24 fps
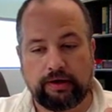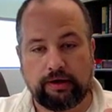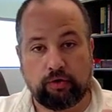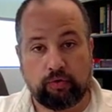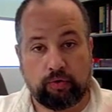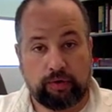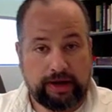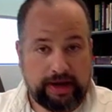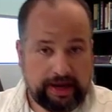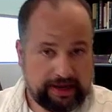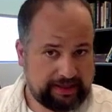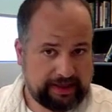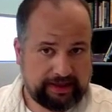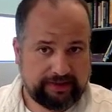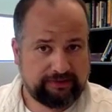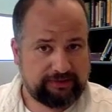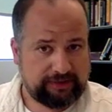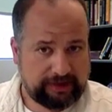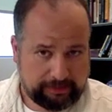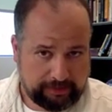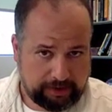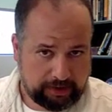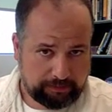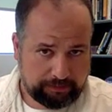create
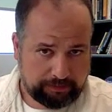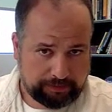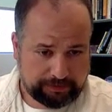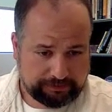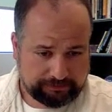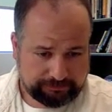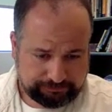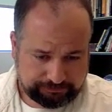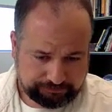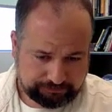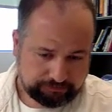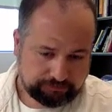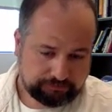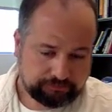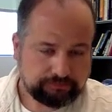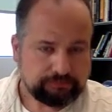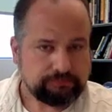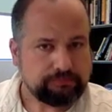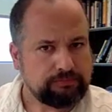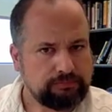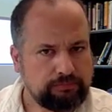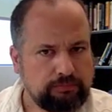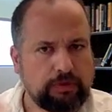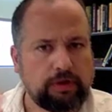that same output.
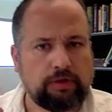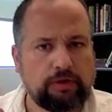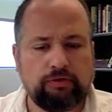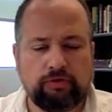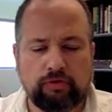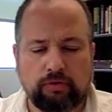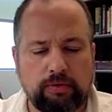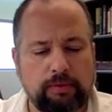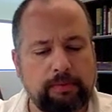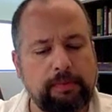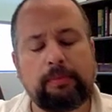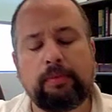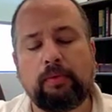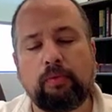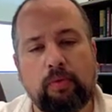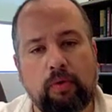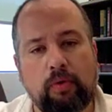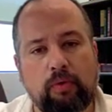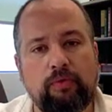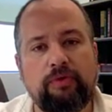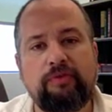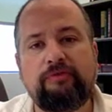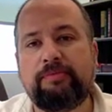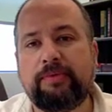So remember,
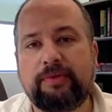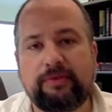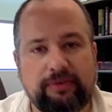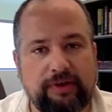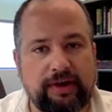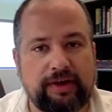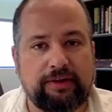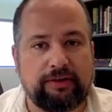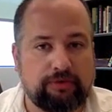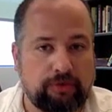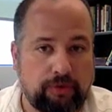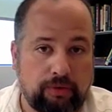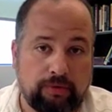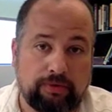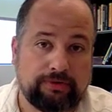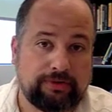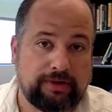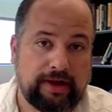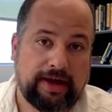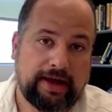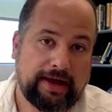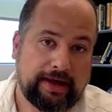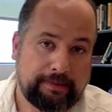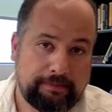what we've been saying this whole
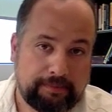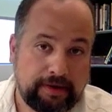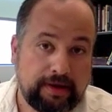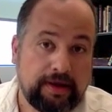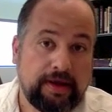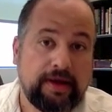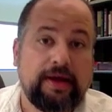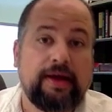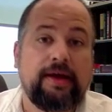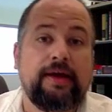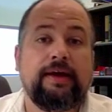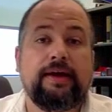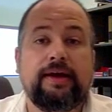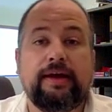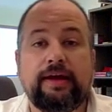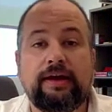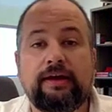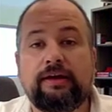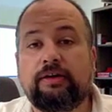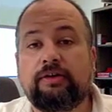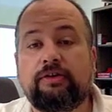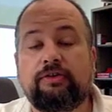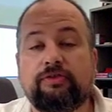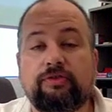time
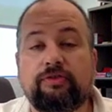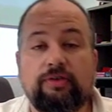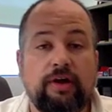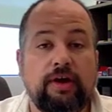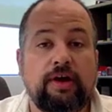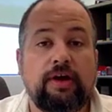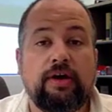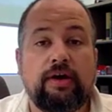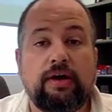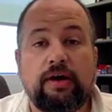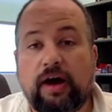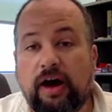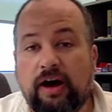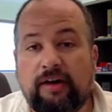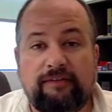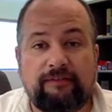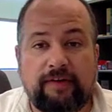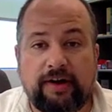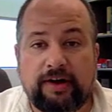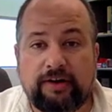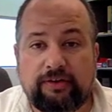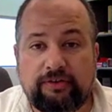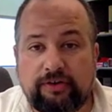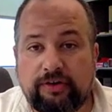is a
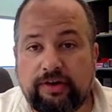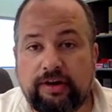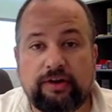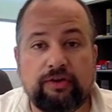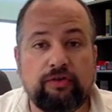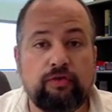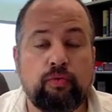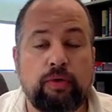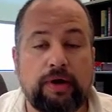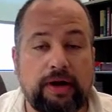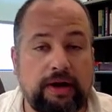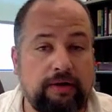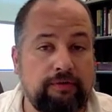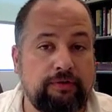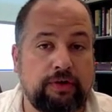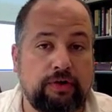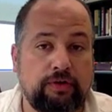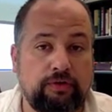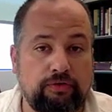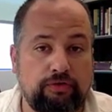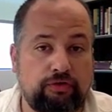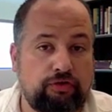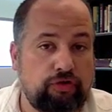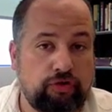function is whatever
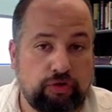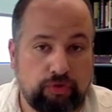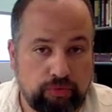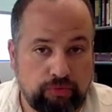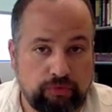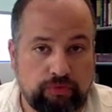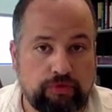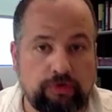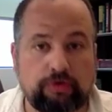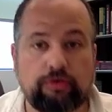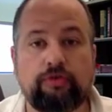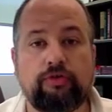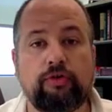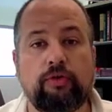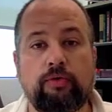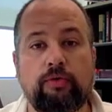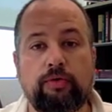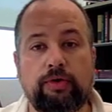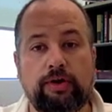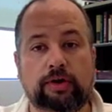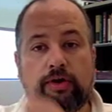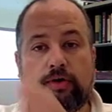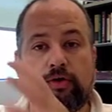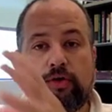you choose.
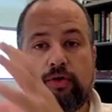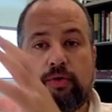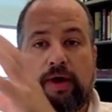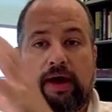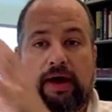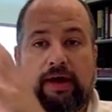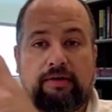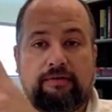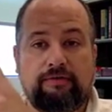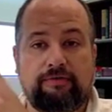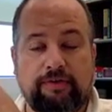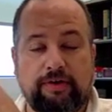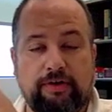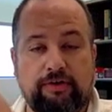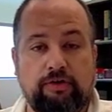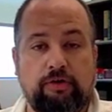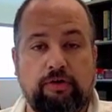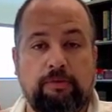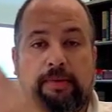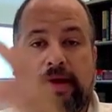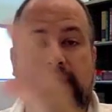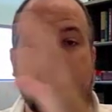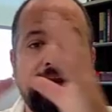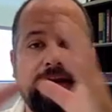So, you have a
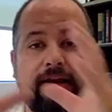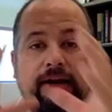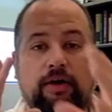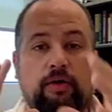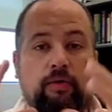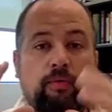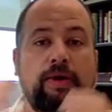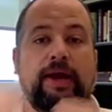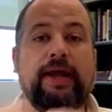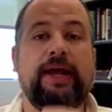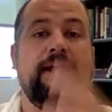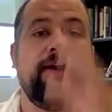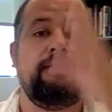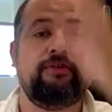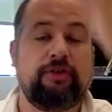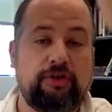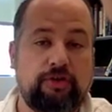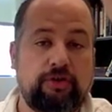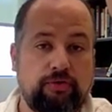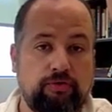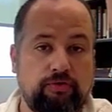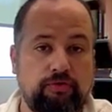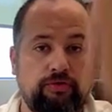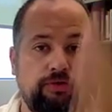domain and a range,
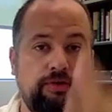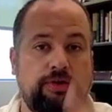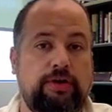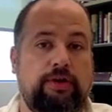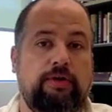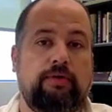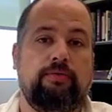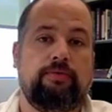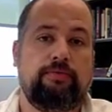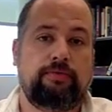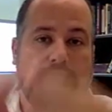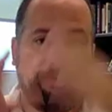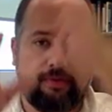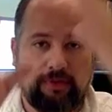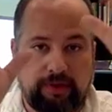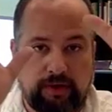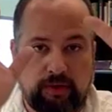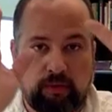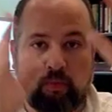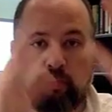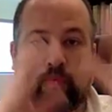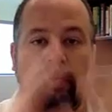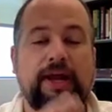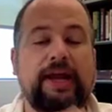and
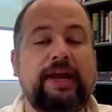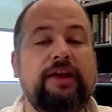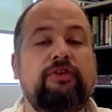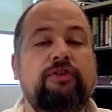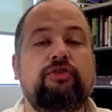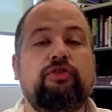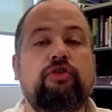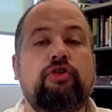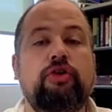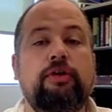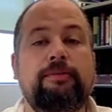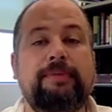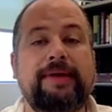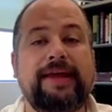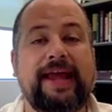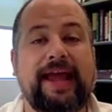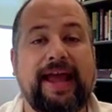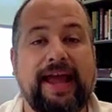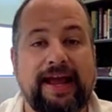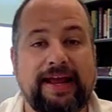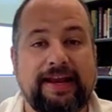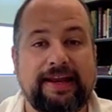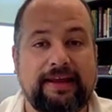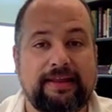that range could
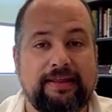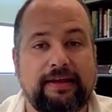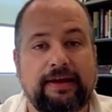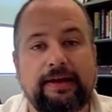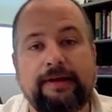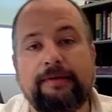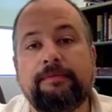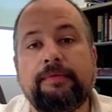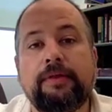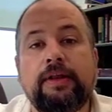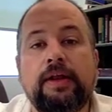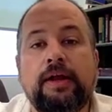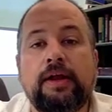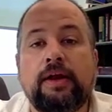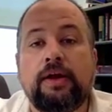be anything.